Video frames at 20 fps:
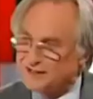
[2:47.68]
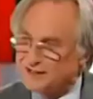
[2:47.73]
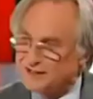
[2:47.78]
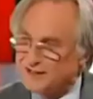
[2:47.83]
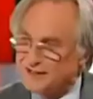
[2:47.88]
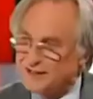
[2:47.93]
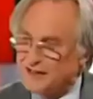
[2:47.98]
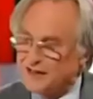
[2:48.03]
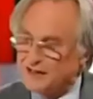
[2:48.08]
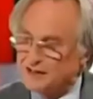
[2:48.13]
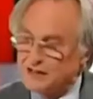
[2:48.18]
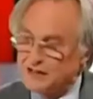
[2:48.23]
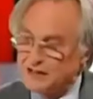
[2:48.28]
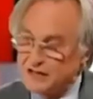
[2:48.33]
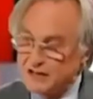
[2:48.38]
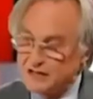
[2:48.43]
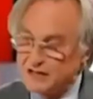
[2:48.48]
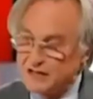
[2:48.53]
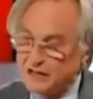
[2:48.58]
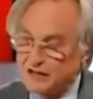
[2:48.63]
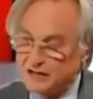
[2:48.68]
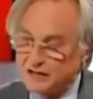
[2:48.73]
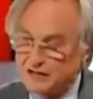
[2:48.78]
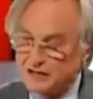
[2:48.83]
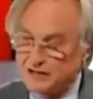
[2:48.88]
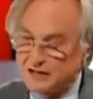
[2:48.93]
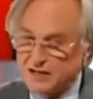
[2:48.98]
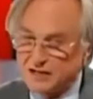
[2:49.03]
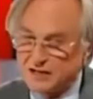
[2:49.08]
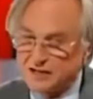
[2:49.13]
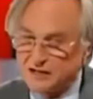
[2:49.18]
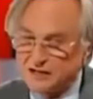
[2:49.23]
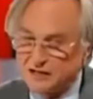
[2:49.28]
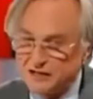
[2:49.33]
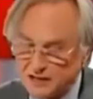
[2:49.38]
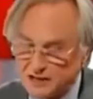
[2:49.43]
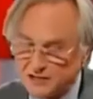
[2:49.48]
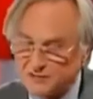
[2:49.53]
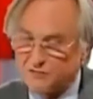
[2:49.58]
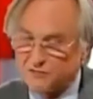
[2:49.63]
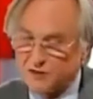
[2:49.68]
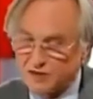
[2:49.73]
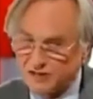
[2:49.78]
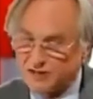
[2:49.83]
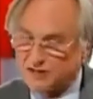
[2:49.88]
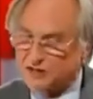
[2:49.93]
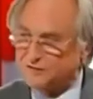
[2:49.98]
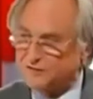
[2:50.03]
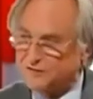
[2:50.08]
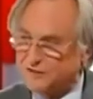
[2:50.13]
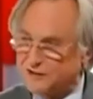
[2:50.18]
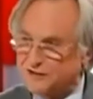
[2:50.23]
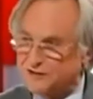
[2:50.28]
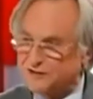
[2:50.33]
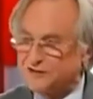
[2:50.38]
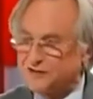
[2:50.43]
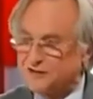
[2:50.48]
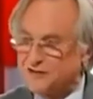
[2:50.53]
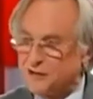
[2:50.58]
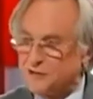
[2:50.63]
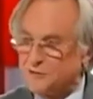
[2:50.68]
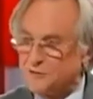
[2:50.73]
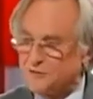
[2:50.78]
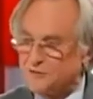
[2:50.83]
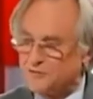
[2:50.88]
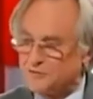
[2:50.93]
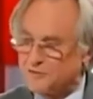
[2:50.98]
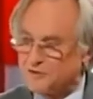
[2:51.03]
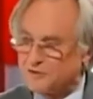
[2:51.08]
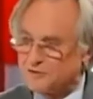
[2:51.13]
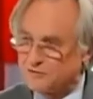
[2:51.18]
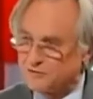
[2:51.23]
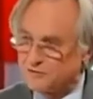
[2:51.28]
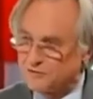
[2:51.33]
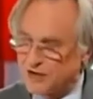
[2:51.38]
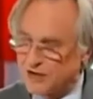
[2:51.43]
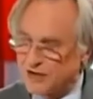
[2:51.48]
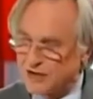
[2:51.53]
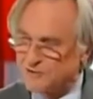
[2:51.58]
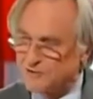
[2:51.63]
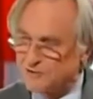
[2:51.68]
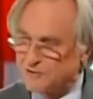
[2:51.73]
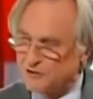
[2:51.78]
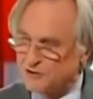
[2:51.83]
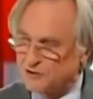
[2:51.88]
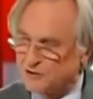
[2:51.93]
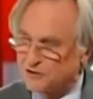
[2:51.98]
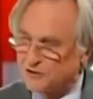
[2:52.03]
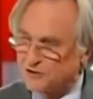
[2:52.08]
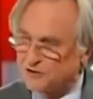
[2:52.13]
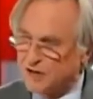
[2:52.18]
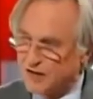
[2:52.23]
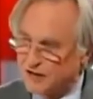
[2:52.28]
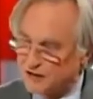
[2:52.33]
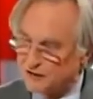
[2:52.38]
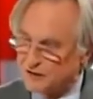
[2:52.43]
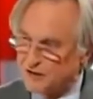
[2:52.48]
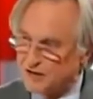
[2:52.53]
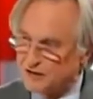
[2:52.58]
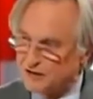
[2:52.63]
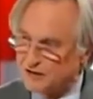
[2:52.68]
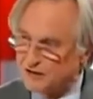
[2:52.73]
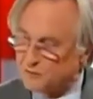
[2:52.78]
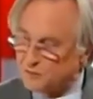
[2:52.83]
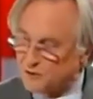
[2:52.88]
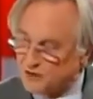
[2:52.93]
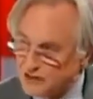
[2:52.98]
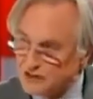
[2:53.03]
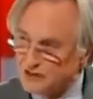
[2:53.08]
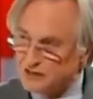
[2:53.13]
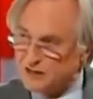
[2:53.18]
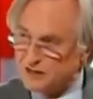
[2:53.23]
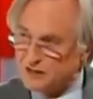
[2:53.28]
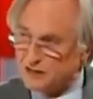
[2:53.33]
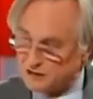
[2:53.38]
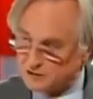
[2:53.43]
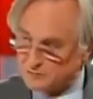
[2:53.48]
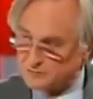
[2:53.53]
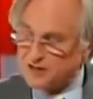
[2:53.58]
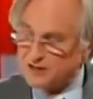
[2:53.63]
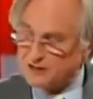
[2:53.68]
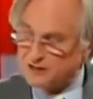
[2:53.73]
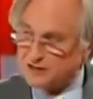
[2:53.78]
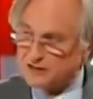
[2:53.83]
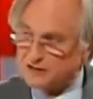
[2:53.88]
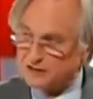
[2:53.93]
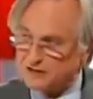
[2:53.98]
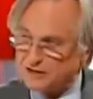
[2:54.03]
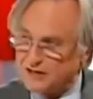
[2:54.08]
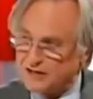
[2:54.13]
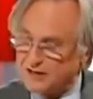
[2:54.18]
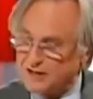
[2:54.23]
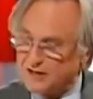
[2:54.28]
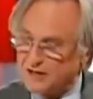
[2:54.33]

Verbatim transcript: there. And then they, a slightly less freakish event would drive them across to other islands within the archipelago.